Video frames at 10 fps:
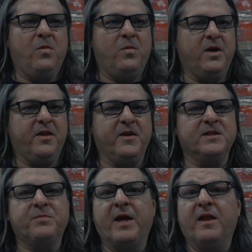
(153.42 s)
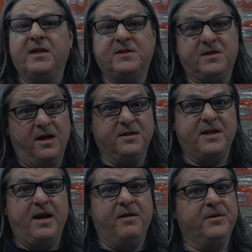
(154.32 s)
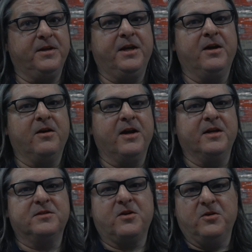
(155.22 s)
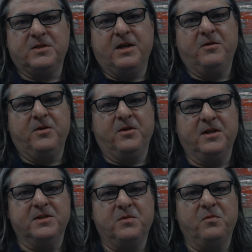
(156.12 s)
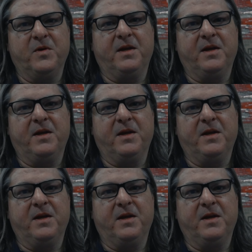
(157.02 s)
One of the things Bailey's does every year is Girl Scout cookies.